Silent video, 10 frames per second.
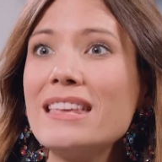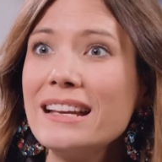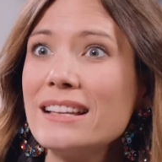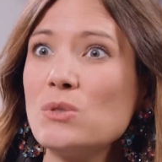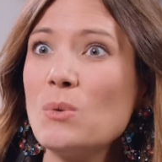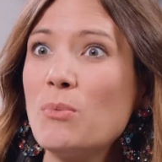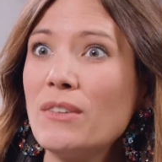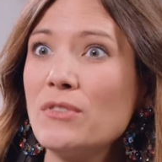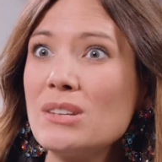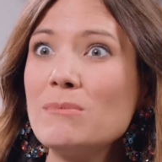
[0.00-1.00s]
then it gets to a
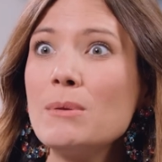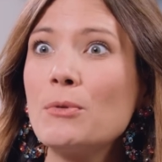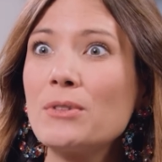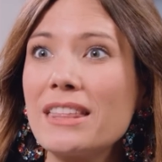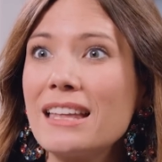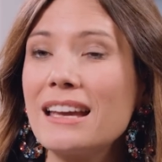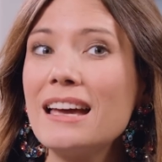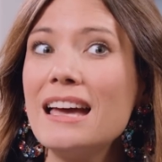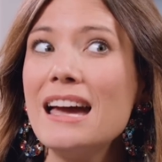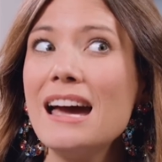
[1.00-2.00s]
point for some people where they think,
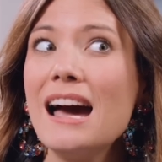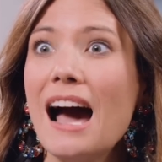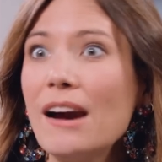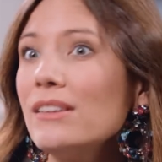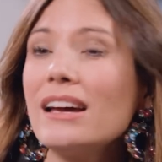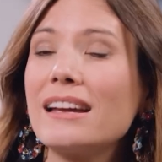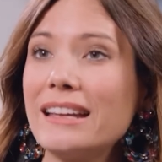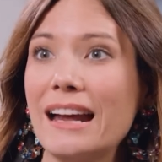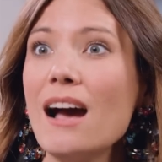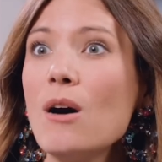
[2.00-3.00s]
I don't think I can
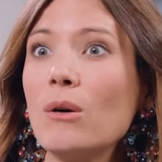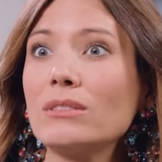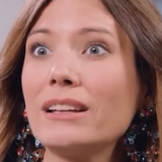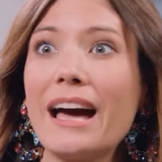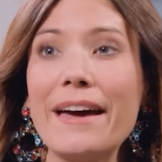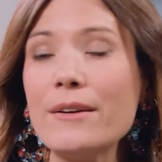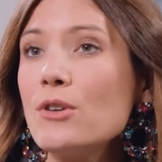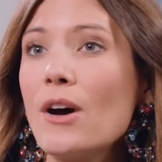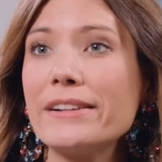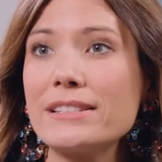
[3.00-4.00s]
get out. Like, I don't
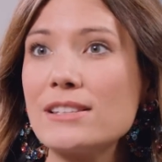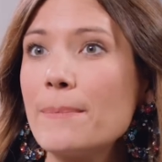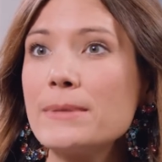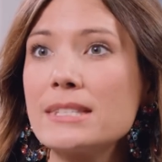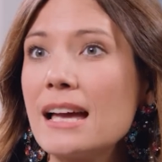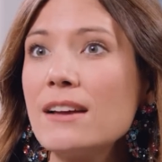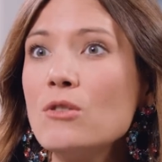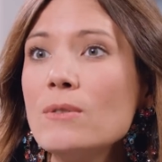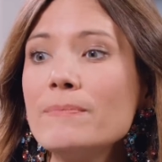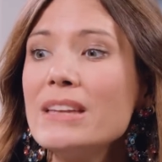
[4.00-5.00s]
know how to stop the
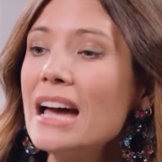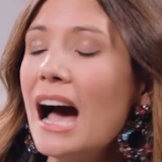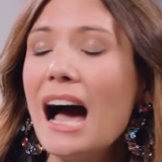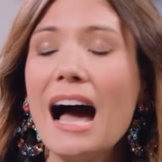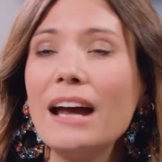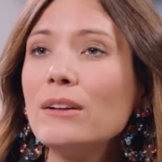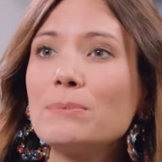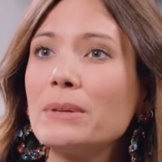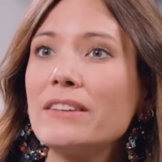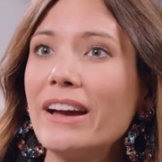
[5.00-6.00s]
cycle. I
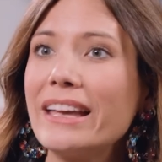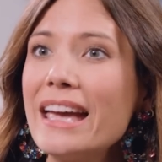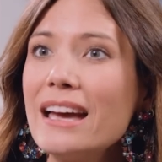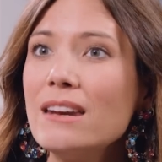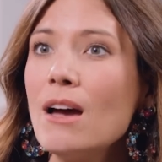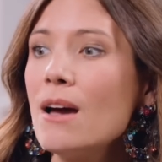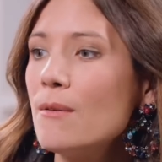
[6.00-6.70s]
don't believe I can